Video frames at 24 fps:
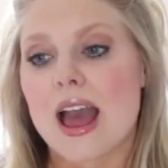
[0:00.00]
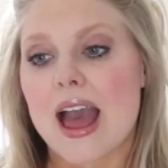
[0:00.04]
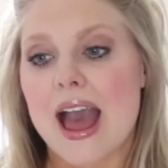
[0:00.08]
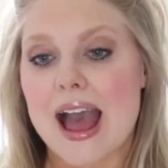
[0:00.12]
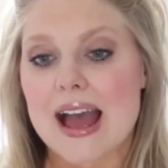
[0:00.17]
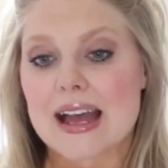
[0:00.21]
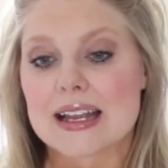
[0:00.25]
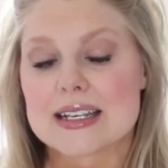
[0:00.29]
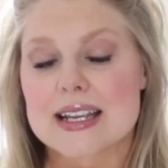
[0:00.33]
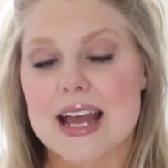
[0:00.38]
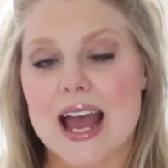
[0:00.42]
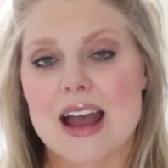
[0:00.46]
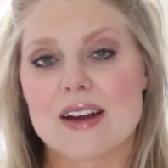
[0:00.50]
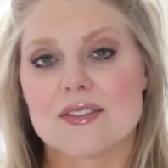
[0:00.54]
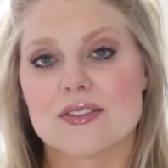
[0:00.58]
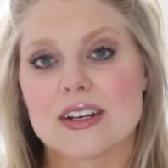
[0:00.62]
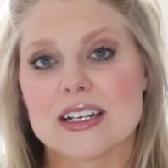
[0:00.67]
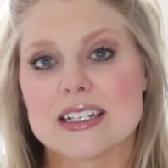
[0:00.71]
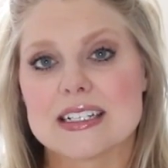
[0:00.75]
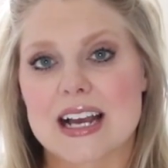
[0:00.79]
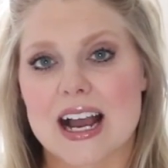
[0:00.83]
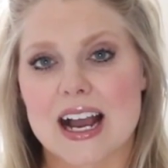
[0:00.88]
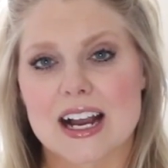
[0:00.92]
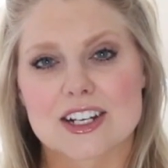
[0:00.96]
and every
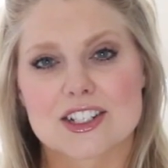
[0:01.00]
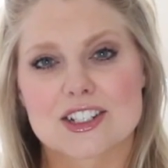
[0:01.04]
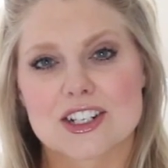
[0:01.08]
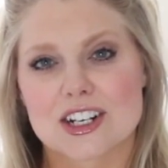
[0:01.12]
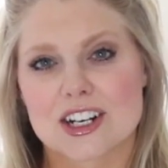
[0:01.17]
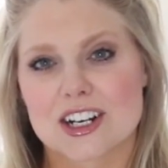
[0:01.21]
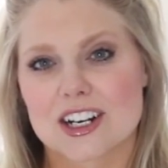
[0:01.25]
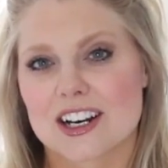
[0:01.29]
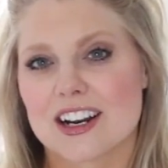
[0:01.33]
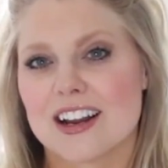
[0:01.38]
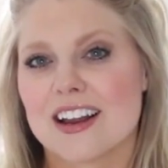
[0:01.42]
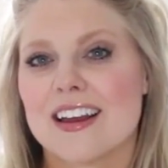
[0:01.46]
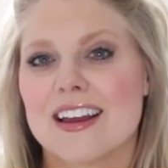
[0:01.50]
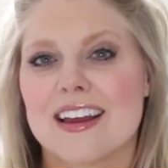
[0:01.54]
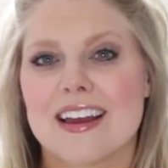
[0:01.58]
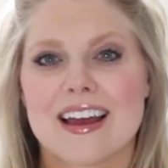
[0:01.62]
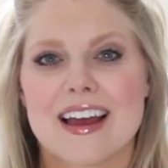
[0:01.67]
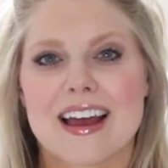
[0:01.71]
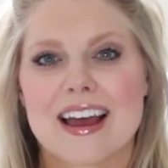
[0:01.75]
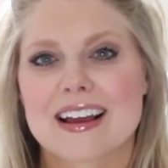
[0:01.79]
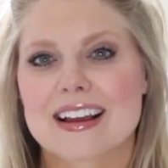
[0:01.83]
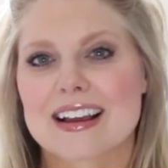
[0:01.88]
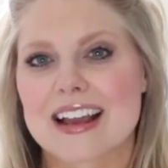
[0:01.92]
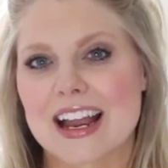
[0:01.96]
doctor
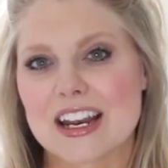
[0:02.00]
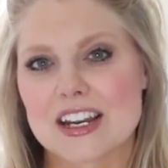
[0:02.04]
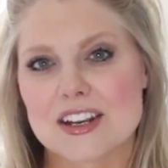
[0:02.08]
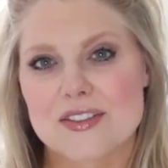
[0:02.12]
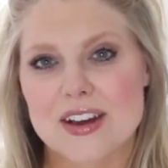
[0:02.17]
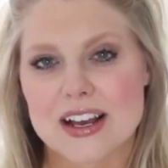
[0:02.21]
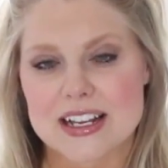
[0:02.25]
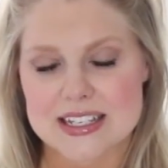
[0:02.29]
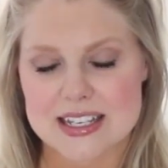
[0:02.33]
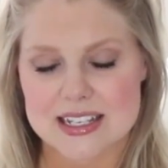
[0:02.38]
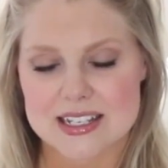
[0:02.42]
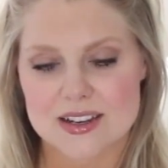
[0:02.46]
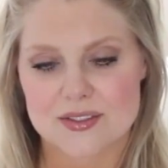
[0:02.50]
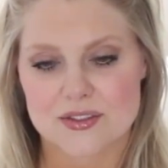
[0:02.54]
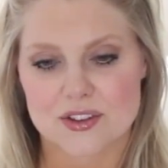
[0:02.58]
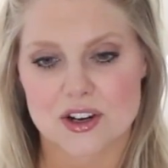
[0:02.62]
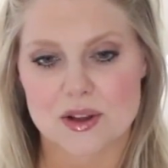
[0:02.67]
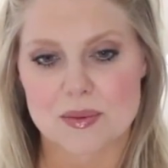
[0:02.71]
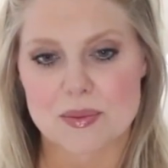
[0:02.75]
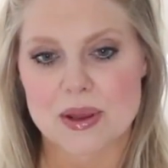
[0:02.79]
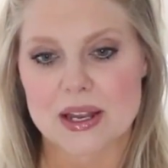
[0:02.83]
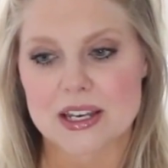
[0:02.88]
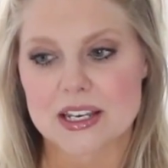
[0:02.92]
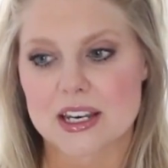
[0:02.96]
kind of has a different
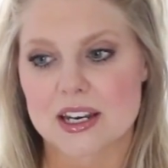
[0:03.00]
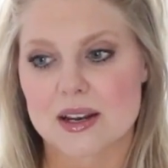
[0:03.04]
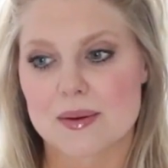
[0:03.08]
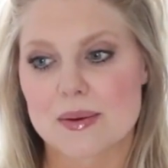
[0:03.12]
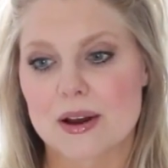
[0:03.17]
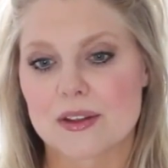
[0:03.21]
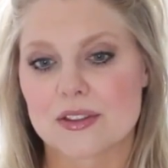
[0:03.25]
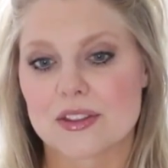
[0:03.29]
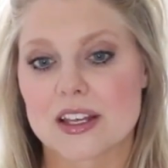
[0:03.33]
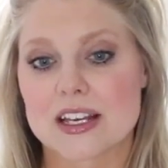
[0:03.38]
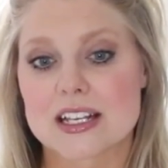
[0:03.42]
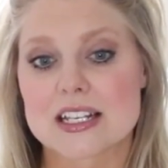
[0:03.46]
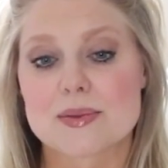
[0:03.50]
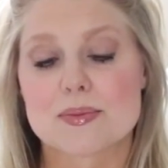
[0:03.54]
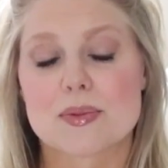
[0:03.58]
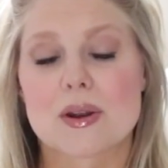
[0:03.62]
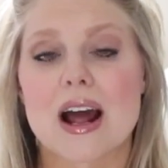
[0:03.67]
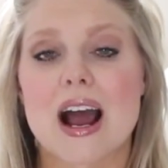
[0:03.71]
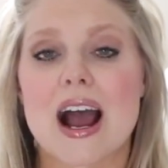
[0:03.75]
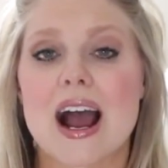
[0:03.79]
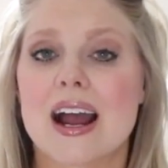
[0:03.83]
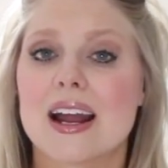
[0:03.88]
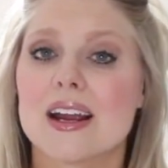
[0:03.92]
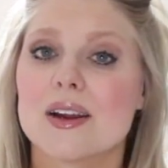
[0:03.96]
opinion about this, but
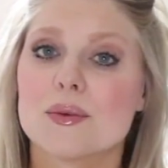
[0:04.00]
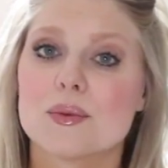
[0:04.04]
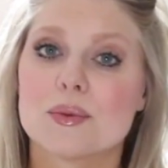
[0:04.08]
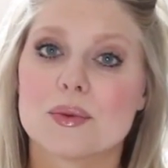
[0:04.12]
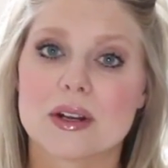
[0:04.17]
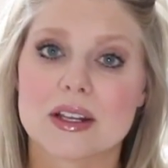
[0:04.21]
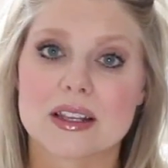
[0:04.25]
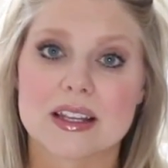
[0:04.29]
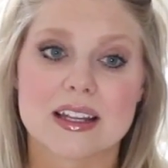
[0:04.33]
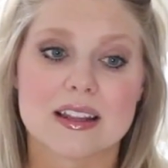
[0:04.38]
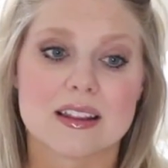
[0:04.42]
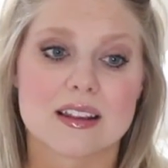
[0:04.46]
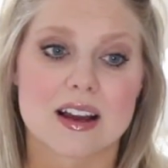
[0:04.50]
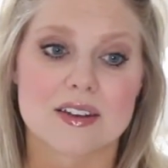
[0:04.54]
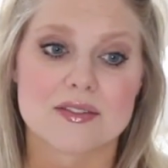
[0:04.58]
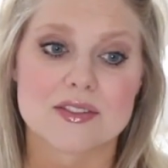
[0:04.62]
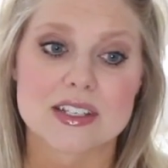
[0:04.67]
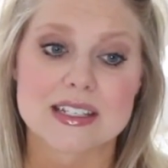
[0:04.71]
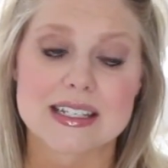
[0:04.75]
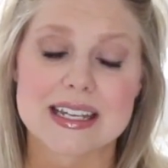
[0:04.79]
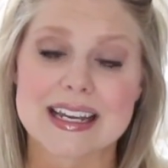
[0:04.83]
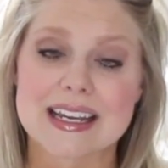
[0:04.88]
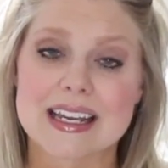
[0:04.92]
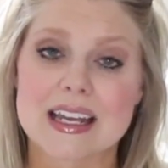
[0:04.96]
I really
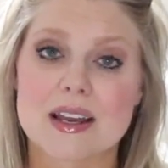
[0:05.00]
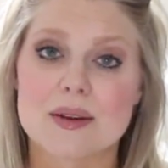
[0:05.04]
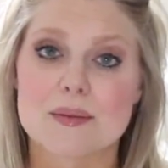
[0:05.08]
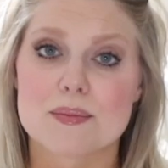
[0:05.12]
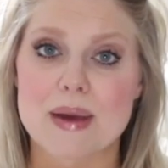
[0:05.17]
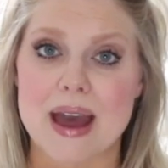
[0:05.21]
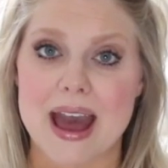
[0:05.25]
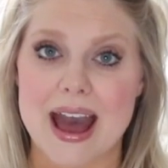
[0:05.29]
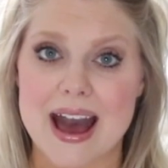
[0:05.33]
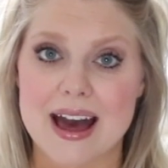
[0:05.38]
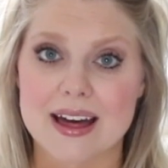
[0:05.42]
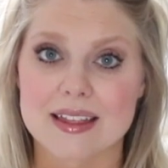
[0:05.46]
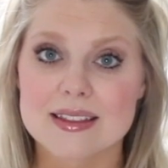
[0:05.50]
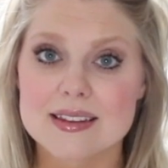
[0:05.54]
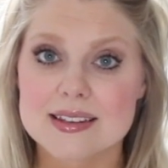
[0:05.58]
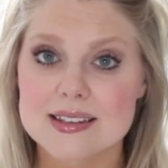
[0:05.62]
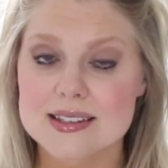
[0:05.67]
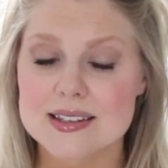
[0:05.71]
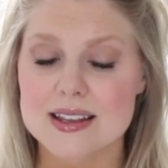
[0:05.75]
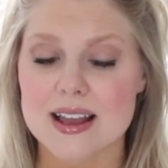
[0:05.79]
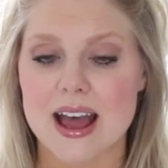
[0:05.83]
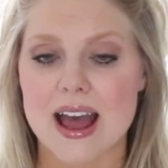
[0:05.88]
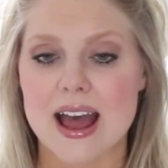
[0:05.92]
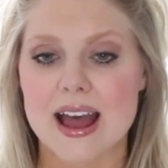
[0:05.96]
loved taking
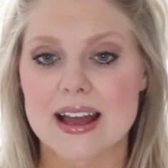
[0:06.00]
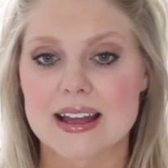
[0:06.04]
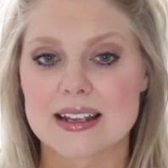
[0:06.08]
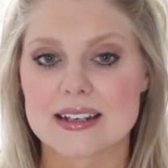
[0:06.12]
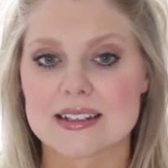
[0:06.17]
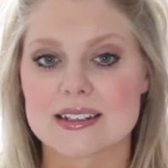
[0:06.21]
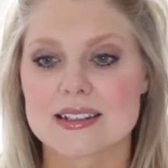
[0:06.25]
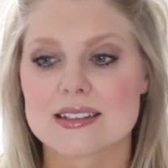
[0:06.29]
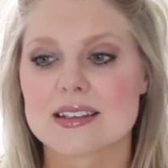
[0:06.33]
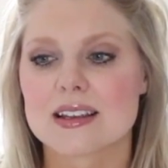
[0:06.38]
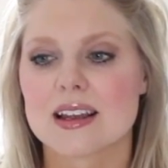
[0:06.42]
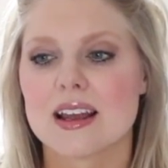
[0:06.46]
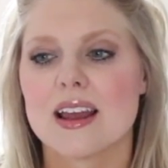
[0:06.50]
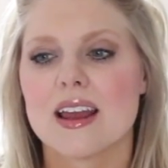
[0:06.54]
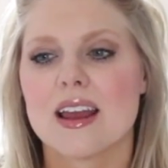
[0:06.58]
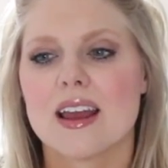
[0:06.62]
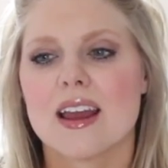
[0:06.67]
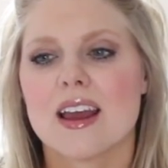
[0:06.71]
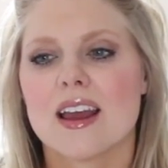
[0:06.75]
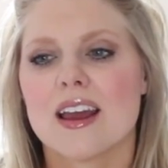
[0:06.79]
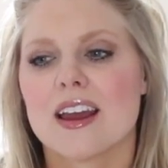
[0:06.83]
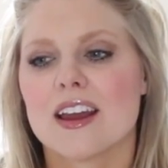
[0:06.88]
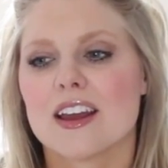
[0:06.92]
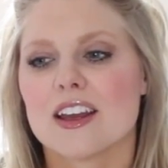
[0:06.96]
baths. And
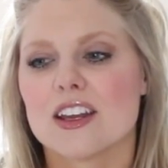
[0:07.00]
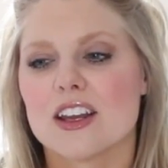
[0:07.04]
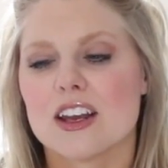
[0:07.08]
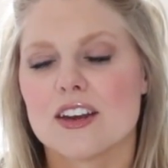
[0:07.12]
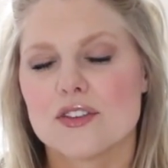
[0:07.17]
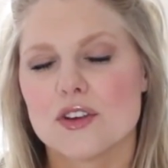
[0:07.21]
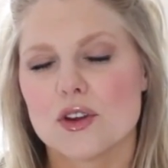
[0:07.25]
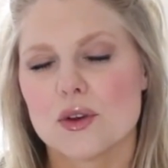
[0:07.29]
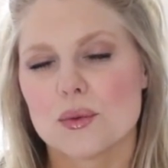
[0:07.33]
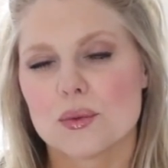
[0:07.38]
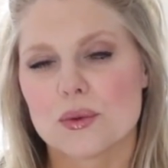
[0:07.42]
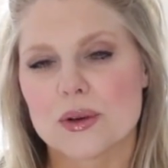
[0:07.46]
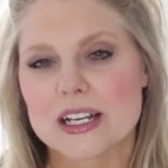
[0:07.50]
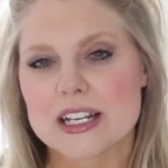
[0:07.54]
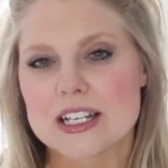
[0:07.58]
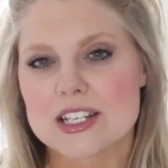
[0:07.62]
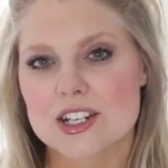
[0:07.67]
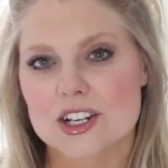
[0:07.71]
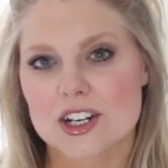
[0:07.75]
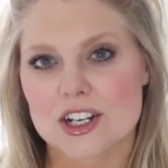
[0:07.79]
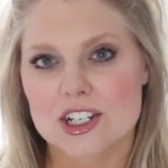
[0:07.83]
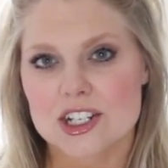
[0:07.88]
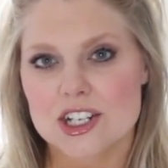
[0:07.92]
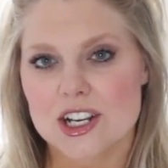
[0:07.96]
if you
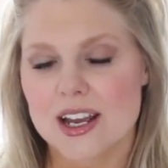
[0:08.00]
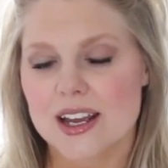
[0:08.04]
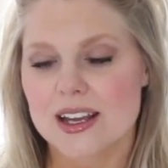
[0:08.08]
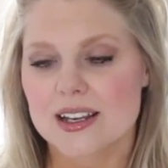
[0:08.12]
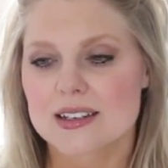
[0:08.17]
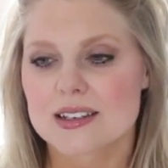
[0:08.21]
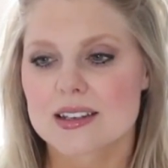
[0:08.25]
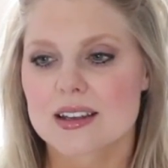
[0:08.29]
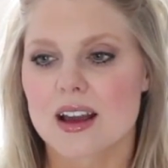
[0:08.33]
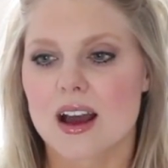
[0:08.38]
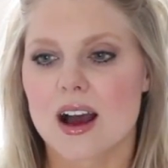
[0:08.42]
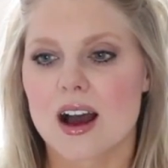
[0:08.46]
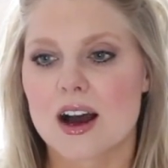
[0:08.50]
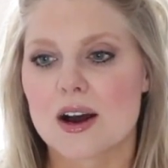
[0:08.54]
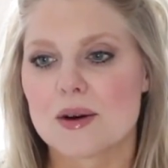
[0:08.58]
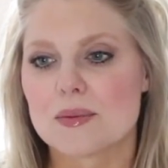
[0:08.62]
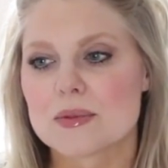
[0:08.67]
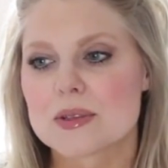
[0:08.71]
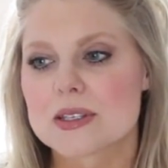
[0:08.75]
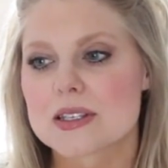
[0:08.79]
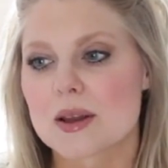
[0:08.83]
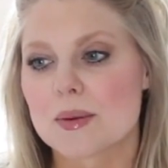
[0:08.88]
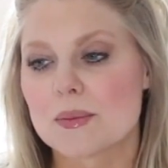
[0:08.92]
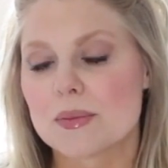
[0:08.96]
research it,
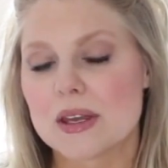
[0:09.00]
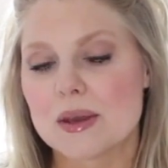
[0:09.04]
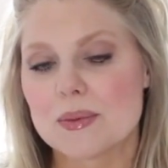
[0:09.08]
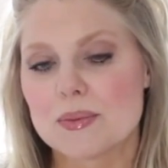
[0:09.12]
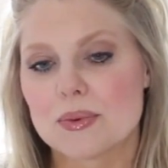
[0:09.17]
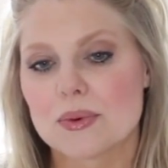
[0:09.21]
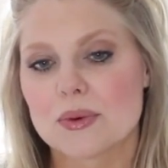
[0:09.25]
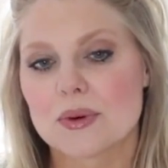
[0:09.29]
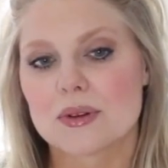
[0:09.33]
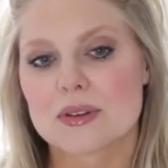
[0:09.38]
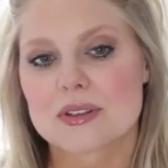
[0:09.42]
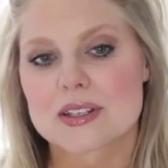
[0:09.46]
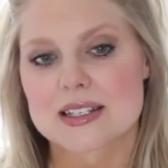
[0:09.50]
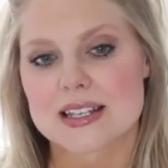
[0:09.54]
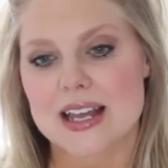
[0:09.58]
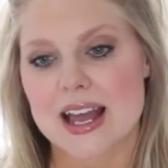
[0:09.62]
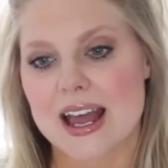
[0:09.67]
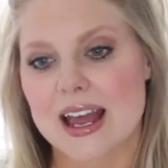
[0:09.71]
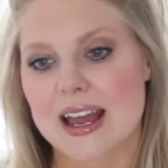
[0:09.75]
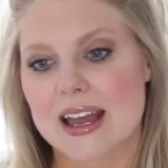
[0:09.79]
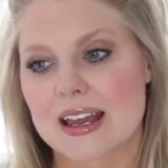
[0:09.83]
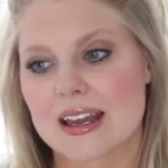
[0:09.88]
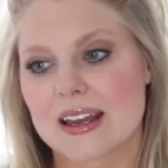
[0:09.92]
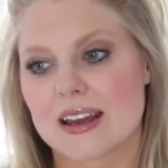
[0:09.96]
some people
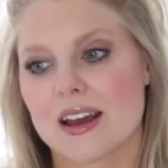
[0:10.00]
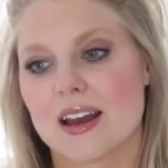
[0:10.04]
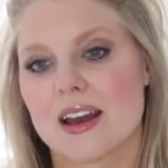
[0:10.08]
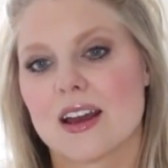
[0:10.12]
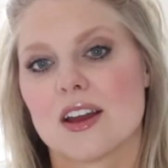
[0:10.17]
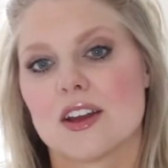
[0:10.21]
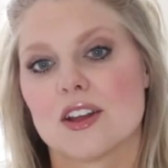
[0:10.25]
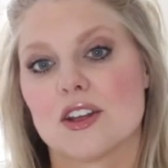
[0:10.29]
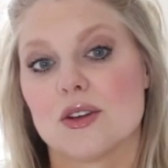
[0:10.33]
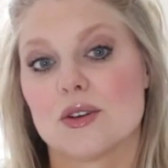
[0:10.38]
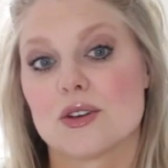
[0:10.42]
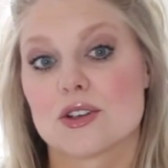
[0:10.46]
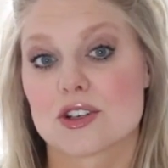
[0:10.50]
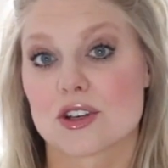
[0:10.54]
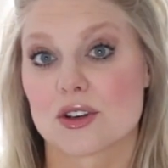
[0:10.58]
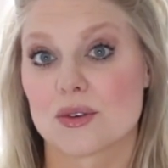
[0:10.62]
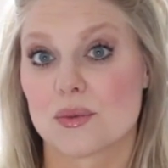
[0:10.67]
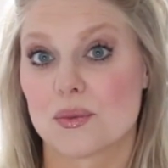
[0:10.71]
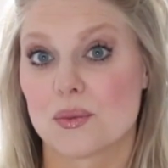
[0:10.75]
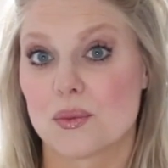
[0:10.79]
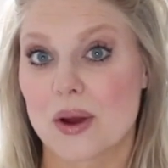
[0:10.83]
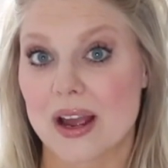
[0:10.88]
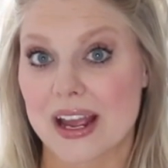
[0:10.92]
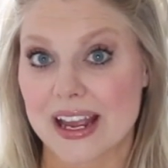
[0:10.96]
say you
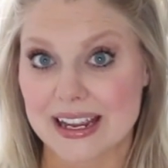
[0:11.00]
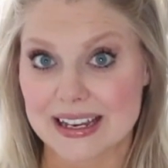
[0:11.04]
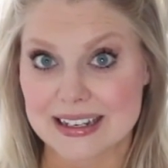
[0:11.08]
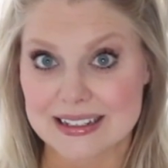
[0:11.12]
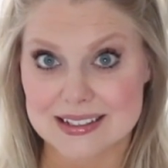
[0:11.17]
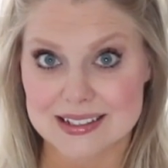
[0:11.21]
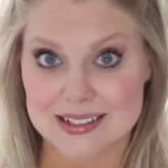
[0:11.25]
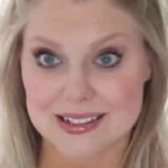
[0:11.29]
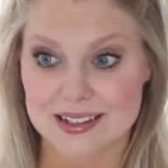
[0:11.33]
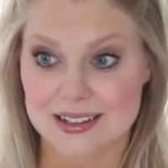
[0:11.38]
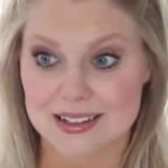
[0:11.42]
should wait,